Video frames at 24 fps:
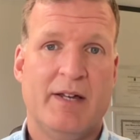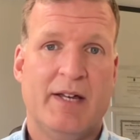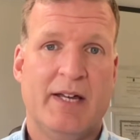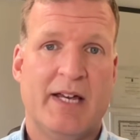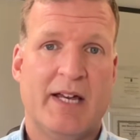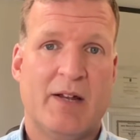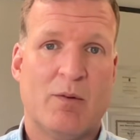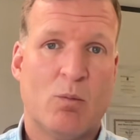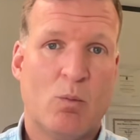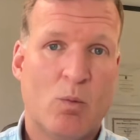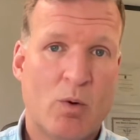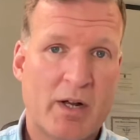
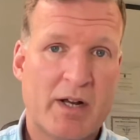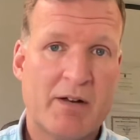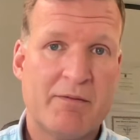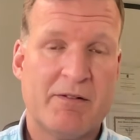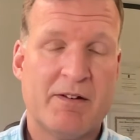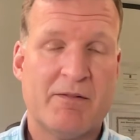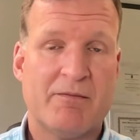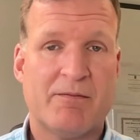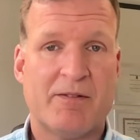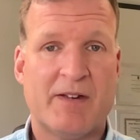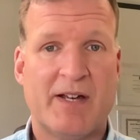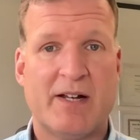And what if
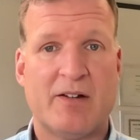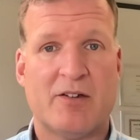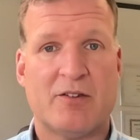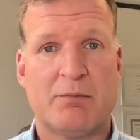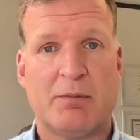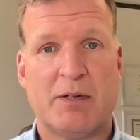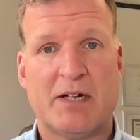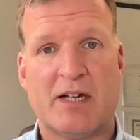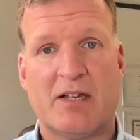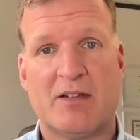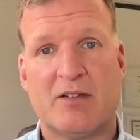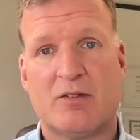it fails
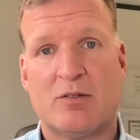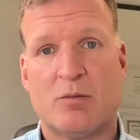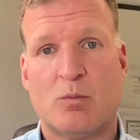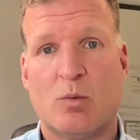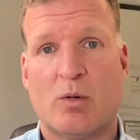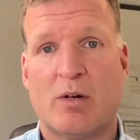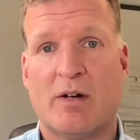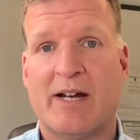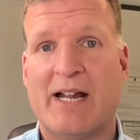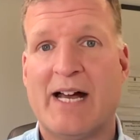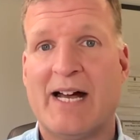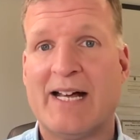because
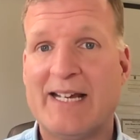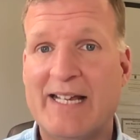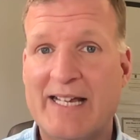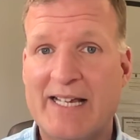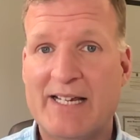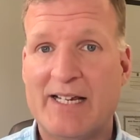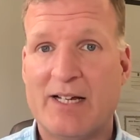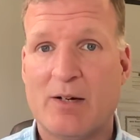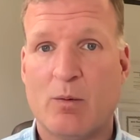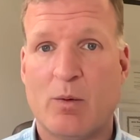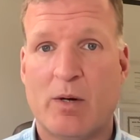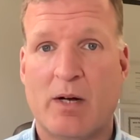we're not
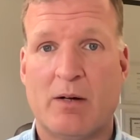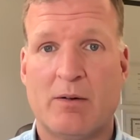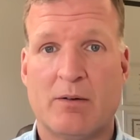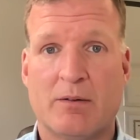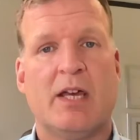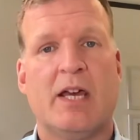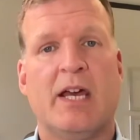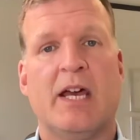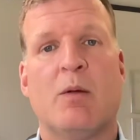eating well?